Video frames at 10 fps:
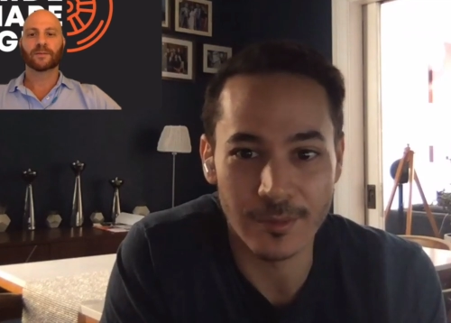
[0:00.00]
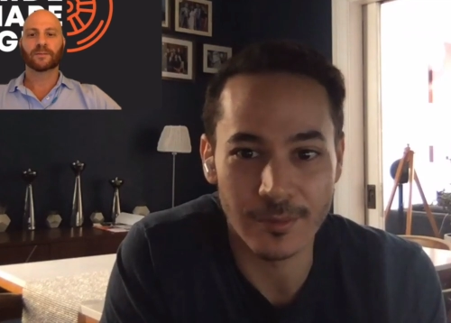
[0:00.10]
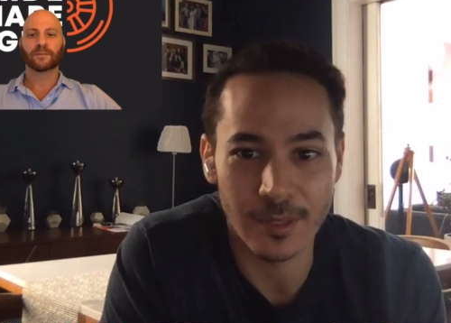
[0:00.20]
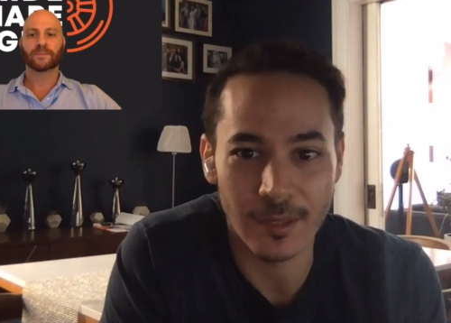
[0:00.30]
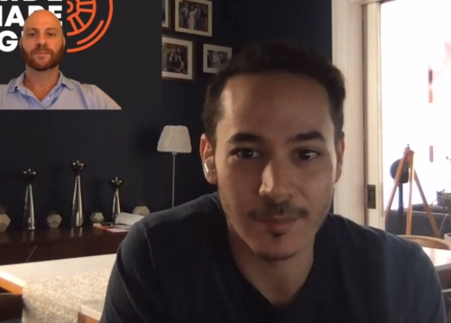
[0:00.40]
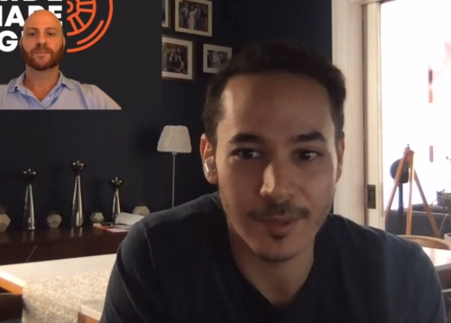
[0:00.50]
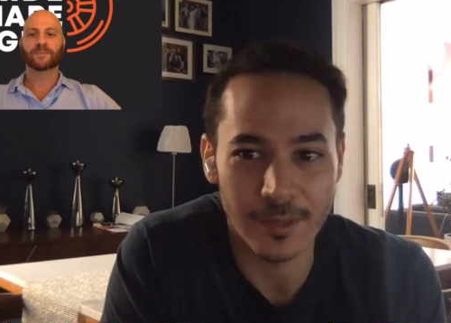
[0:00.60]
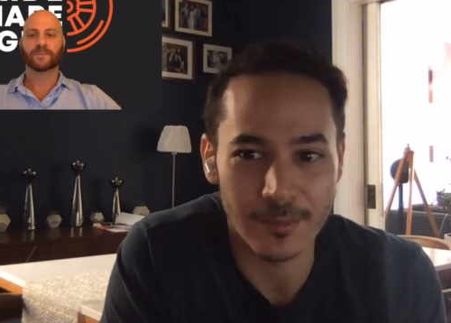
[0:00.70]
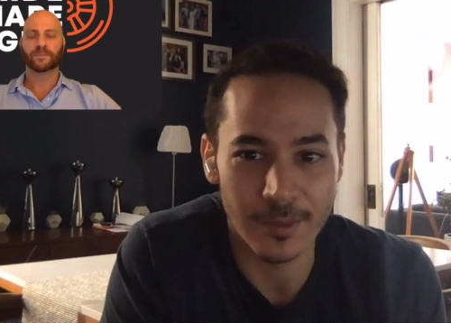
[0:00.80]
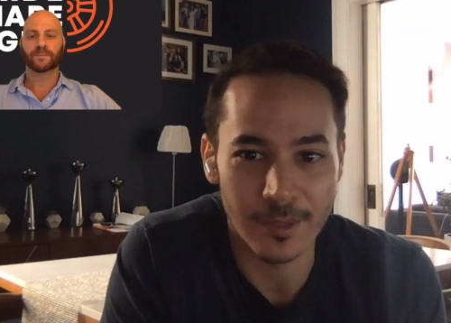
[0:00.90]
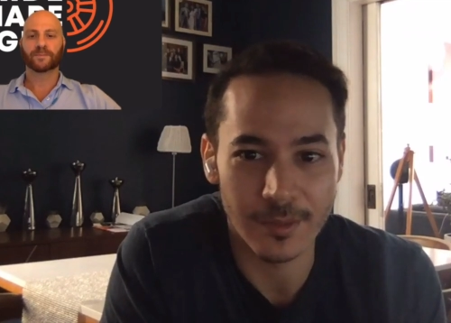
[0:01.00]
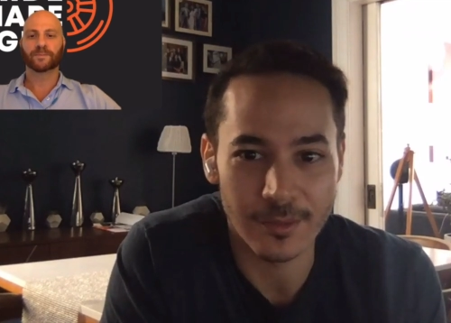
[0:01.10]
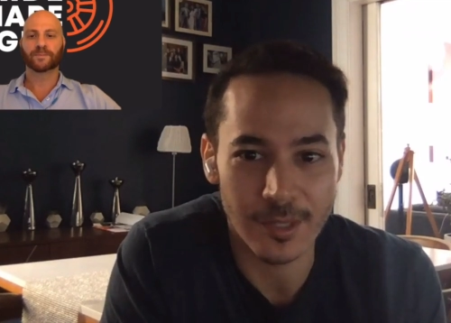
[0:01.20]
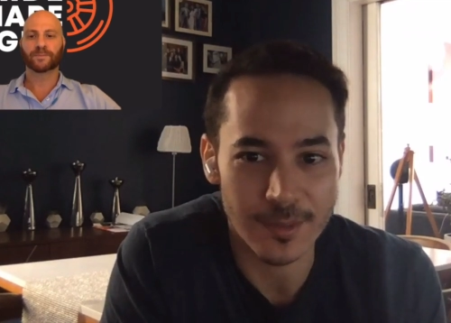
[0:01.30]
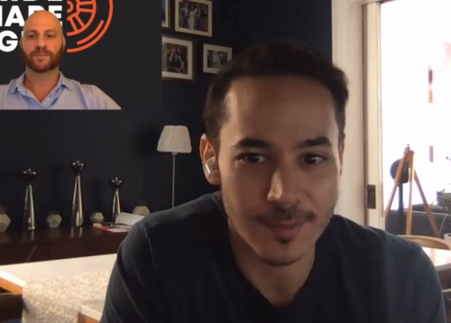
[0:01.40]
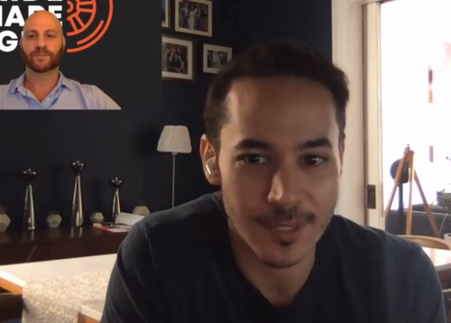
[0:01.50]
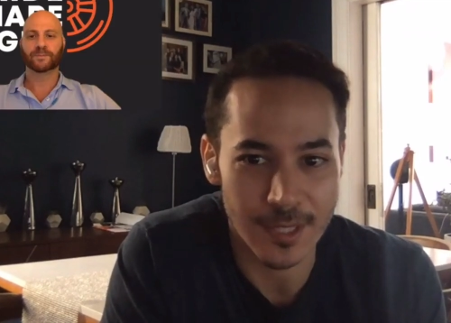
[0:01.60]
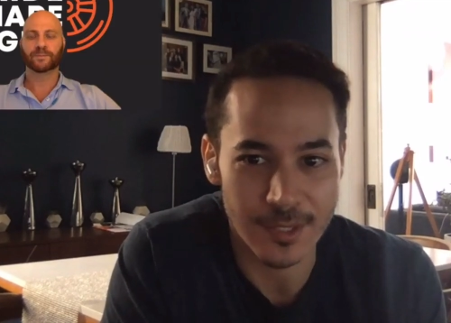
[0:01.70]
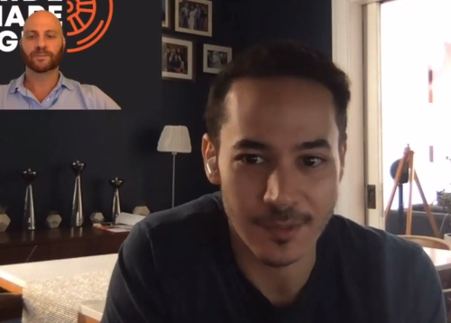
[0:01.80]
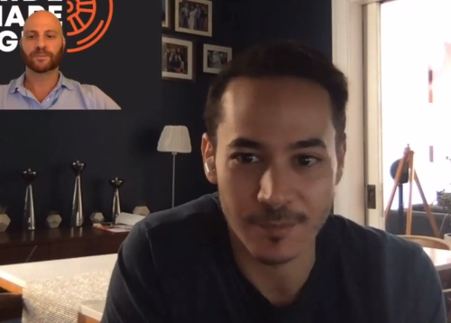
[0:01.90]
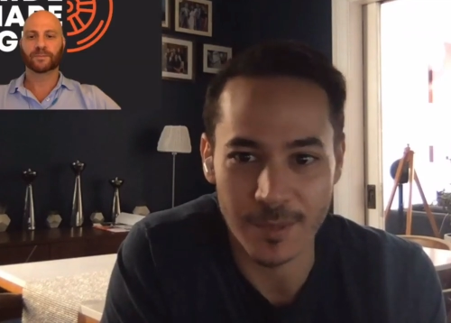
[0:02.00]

Speaker 1: We're helping with transportation of